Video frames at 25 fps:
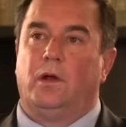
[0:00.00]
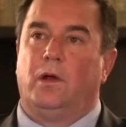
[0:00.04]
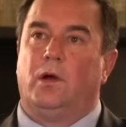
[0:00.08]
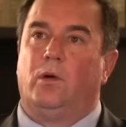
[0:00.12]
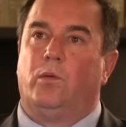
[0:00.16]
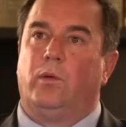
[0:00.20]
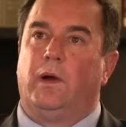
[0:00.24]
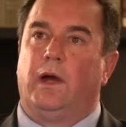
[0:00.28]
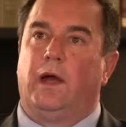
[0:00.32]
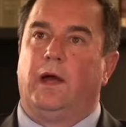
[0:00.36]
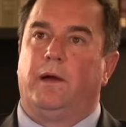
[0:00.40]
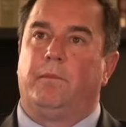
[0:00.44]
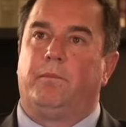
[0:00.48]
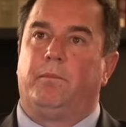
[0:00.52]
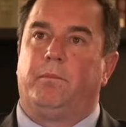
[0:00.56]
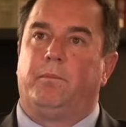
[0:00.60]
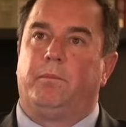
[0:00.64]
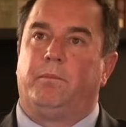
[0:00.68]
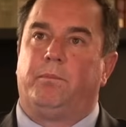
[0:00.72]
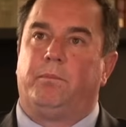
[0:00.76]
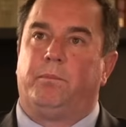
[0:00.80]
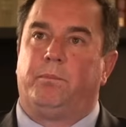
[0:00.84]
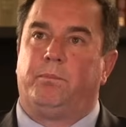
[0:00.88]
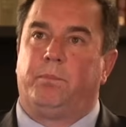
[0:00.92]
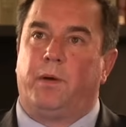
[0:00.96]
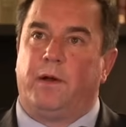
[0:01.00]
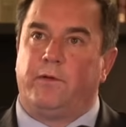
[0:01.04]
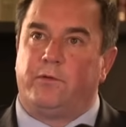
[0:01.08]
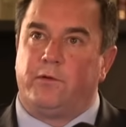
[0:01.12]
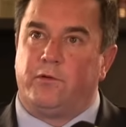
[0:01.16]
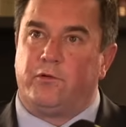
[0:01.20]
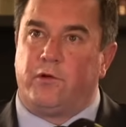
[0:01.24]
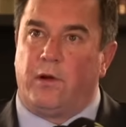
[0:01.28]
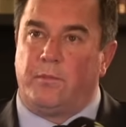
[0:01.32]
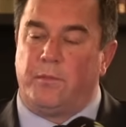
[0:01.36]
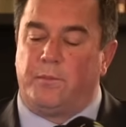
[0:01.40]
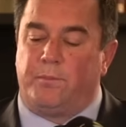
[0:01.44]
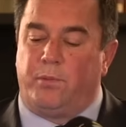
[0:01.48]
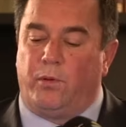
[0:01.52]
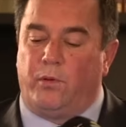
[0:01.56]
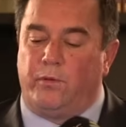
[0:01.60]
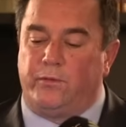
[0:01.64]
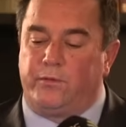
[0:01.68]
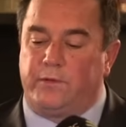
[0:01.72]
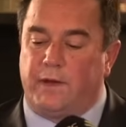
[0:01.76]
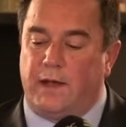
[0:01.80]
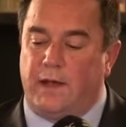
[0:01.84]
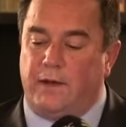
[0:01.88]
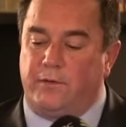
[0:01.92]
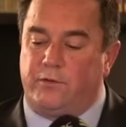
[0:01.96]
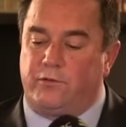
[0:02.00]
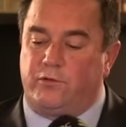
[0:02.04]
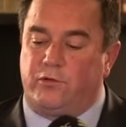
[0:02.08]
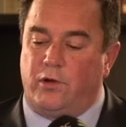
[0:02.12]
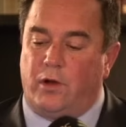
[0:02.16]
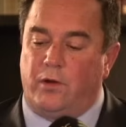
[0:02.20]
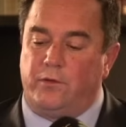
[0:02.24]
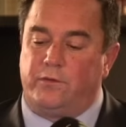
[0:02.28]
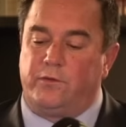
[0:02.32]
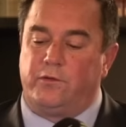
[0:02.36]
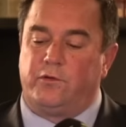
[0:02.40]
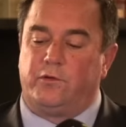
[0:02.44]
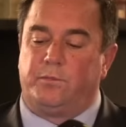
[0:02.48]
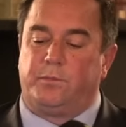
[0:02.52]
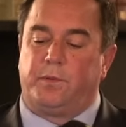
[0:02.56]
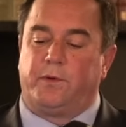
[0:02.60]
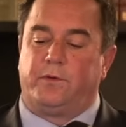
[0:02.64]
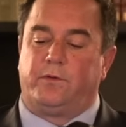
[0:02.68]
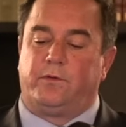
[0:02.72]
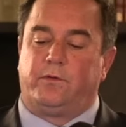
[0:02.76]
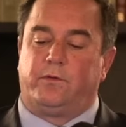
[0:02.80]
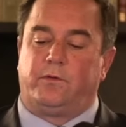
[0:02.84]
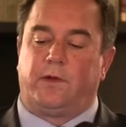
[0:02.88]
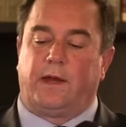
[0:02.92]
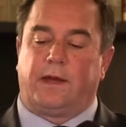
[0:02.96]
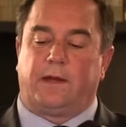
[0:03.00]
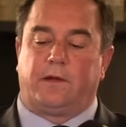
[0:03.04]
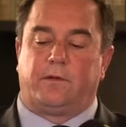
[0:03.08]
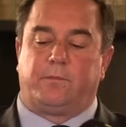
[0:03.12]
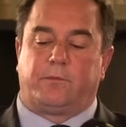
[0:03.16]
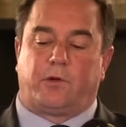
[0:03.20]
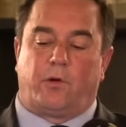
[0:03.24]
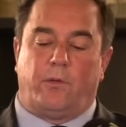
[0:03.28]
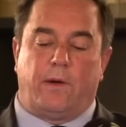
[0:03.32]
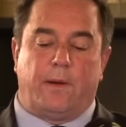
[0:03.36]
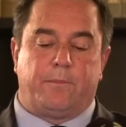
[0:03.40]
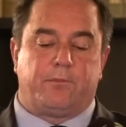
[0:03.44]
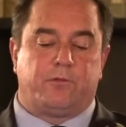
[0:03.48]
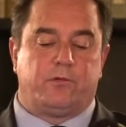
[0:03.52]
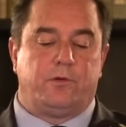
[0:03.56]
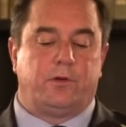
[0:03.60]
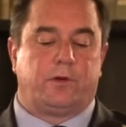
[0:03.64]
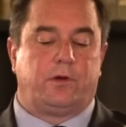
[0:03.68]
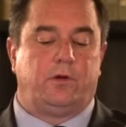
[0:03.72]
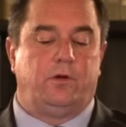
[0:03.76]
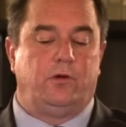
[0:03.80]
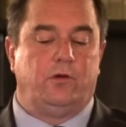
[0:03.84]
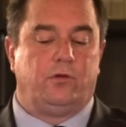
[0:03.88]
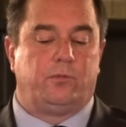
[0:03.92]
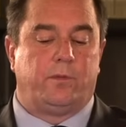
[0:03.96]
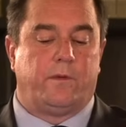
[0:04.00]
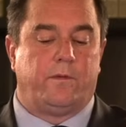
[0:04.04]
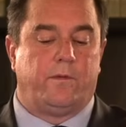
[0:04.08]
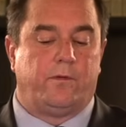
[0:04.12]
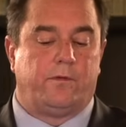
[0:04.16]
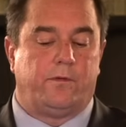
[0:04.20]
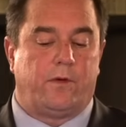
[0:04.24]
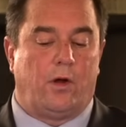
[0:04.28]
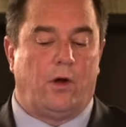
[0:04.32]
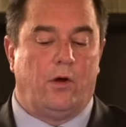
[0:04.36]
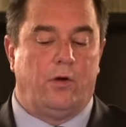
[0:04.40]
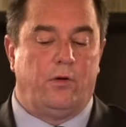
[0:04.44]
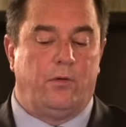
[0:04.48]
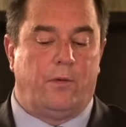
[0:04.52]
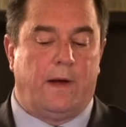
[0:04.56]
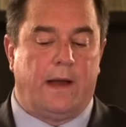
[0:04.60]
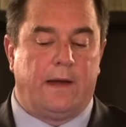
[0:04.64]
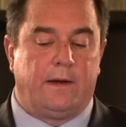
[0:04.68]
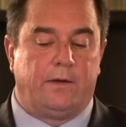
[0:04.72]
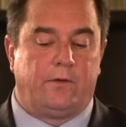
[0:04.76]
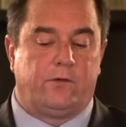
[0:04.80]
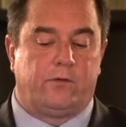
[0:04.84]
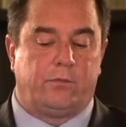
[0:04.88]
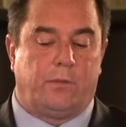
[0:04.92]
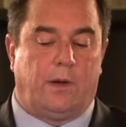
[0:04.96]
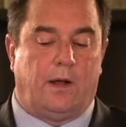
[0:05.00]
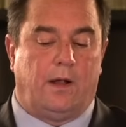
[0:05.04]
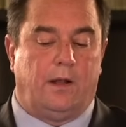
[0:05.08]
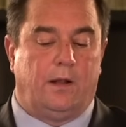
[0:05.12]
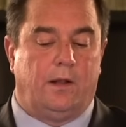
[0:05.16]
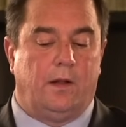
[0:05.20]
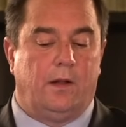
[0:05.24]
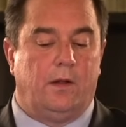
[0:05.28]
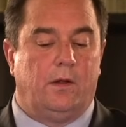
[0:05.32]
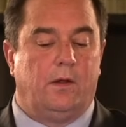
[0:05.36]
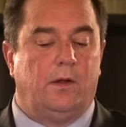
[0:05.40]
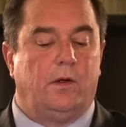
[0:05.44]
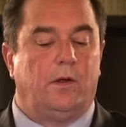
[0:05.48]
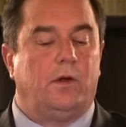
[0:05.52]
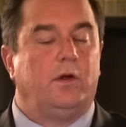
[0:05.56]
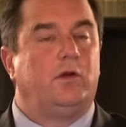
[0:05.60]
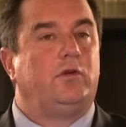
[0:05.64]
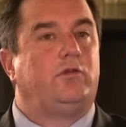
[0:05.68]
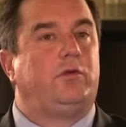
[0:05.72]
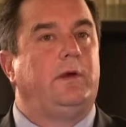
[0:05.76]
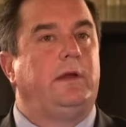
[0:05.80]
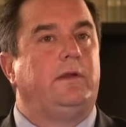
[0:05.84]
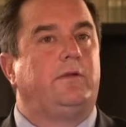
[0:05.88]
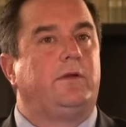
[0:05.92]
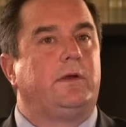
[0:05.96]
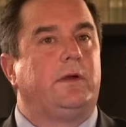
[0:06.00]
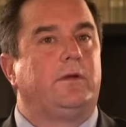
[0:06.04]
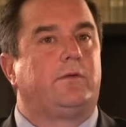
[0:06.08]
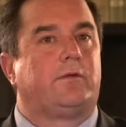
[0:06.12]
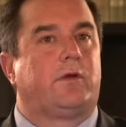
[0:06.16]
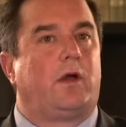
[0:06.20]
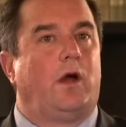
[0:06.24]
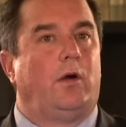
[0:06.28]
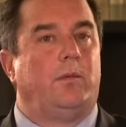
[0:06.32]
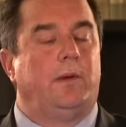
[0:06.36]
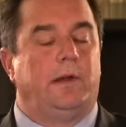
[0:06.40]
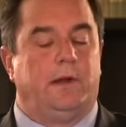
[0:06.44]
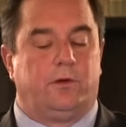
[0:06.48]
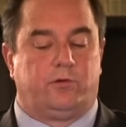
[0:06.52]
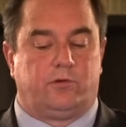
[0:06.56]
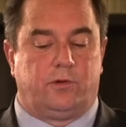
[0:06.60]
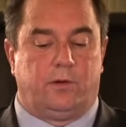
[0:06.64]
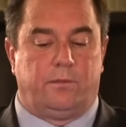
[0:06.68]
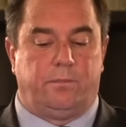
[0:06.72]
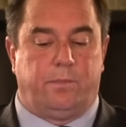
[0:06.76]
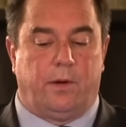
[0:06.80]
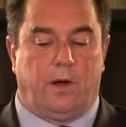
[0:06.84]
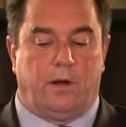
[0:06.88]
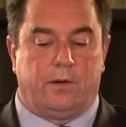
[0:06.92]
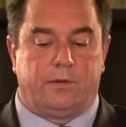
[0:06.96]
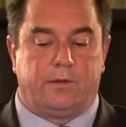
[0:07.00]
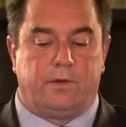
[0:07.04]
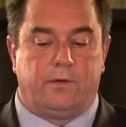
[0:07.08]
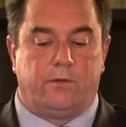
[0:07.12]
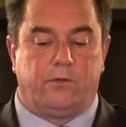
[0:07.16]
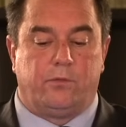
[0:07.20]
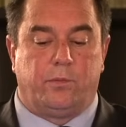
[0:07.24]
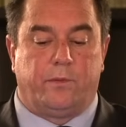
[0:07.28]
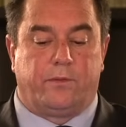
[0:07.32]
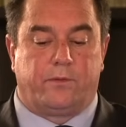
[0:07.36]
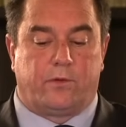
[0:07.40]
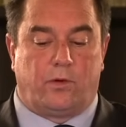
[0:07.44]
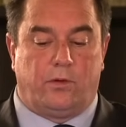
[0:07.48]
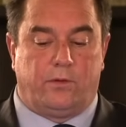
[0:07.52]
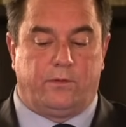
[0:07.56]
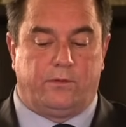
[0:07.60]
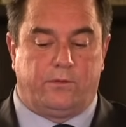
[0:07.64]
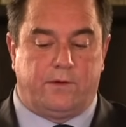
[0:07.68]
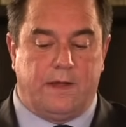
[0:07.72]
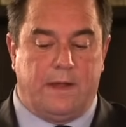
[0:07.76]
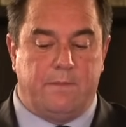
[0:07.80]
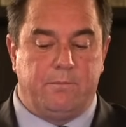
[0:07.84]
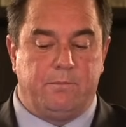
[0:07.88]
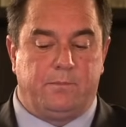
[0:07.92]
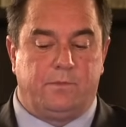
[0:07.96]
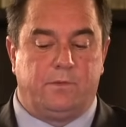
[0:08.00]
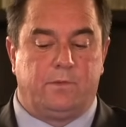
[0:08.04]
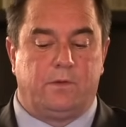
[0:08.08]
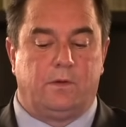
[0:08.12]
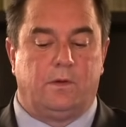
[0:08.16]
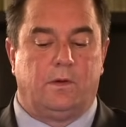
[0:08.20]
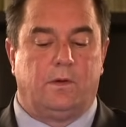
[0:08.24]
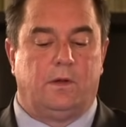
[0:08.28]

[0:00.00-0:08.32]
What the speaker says: where President Ramaphosa has chosen to protect corruption accused within his own ranks while treating his coalition partners with contempt,